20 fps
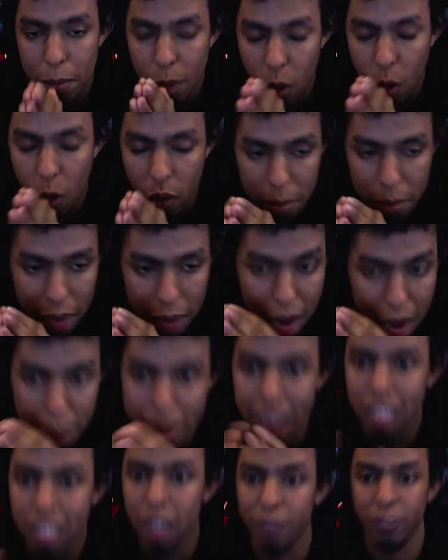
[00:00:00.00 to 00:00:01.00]
Bro, I
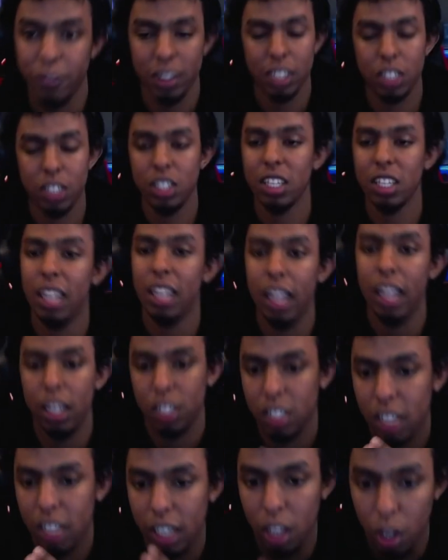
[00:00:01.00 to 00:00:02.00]
imagine if she's gonna
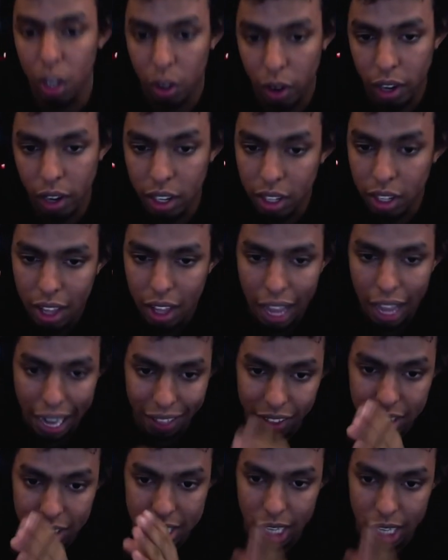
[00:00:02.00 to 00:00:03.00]
get good, and
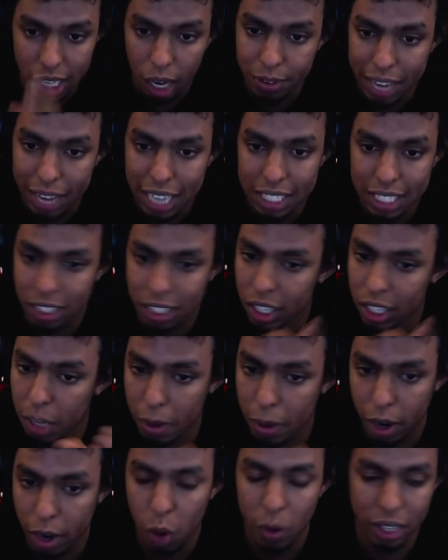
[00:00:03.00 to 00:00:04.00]
then Zeref's ass is gonna come
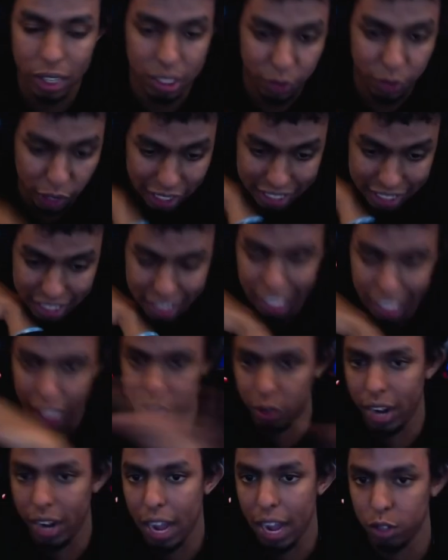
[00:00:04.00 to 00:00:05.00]
out of nowhere and just freaking slice
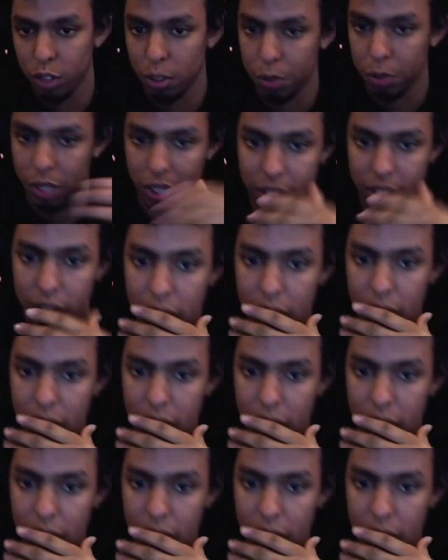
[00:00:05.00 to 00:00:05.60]
her in half or some shit.